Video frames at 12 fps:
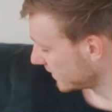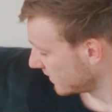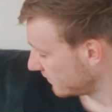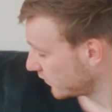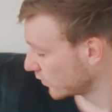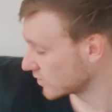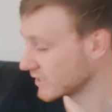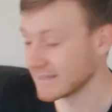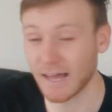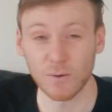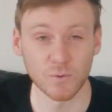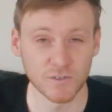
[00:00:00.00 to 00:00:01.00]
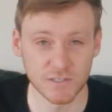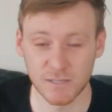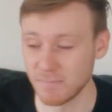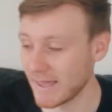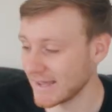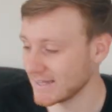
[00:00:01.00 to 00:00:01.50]
Unfortunately, that was the
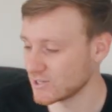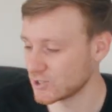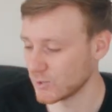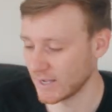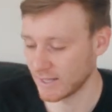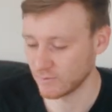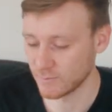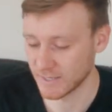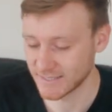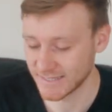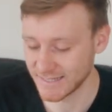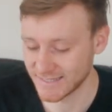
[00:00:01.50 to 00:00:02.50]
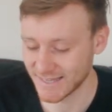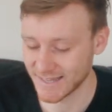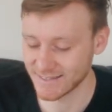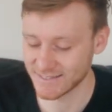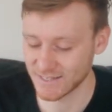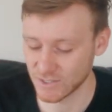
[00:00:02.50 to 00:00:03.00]
main issue I had with my
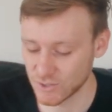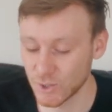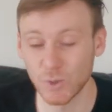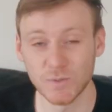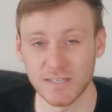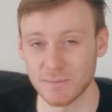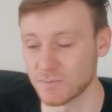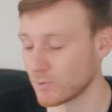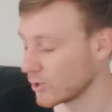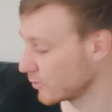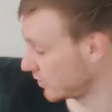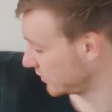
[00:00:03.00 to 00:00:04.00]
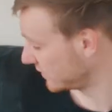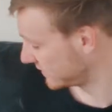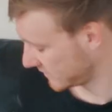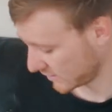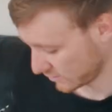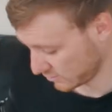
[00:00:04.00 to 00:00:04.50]
C-Sense. 2 zips broken,
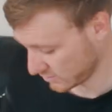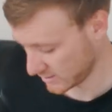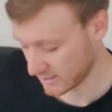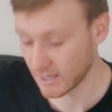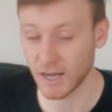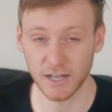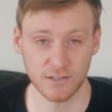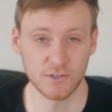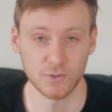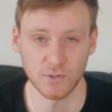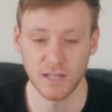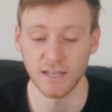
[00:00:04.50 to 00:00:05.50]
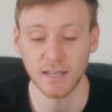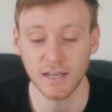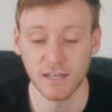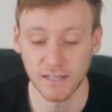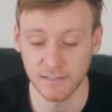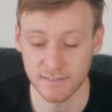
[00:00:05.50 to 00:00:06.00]
so I do like
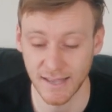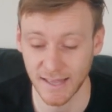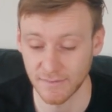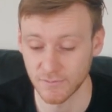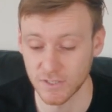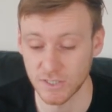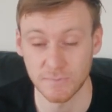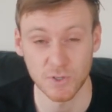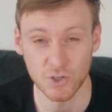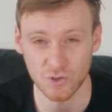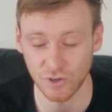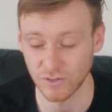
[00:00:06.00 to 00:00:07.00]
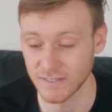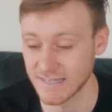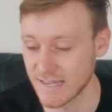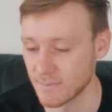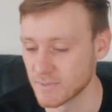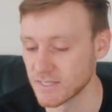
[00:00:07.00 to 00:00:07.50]
to have some strong
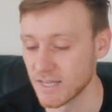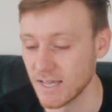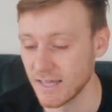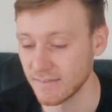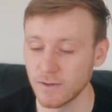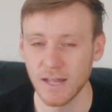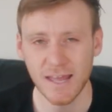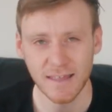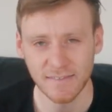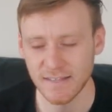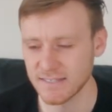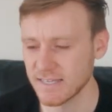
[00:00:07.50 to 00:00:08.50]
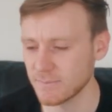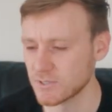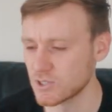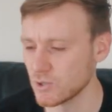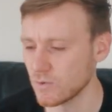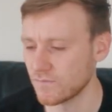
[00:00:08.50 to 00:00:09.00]
zips. These zips
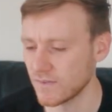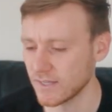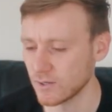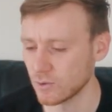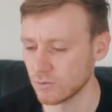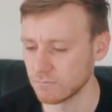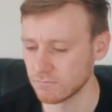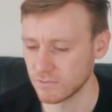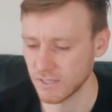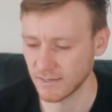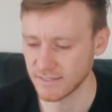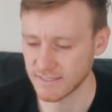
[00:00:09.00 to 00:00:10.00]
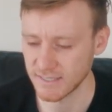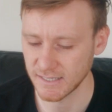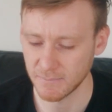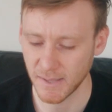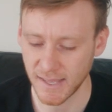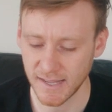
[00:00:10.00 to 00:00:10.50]
do feel nicely
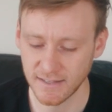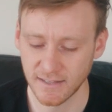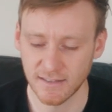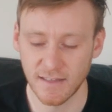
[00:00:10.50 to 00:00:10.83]
made.